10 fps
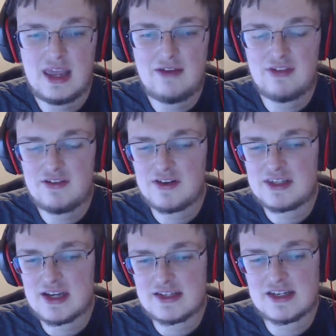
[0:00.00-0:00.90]
even if
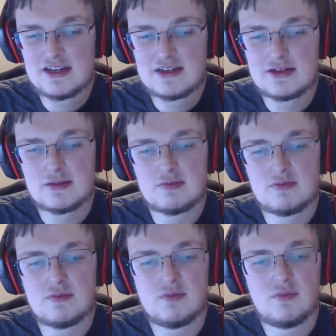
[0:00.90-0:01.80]
it doesn't
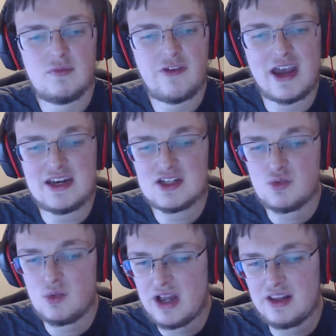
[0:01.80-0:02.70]
fight as
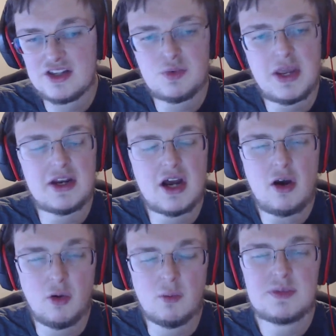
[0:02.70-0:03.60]
well as we had
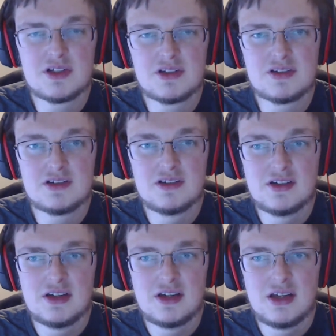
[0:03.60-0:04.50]
hoped,
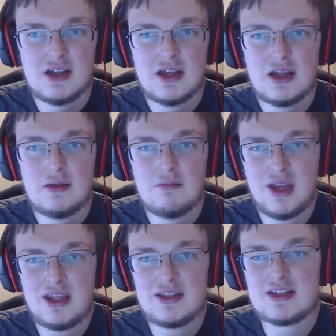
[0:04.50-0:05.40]

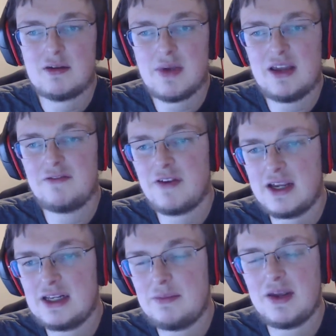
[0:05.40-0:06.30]
means there might
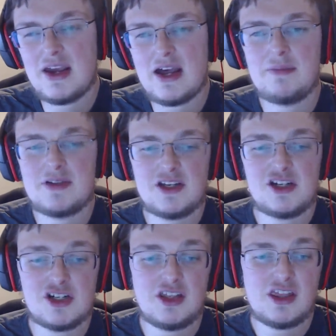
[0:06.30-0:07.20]
finally be
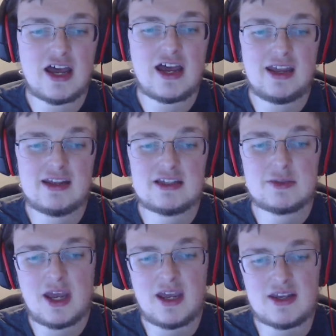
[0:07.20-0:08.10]
competition in the high-end
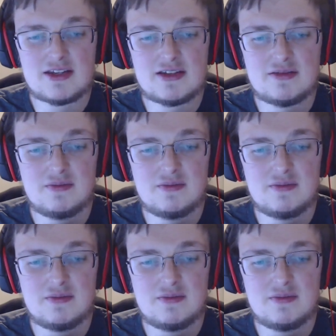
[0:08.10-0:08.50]
space.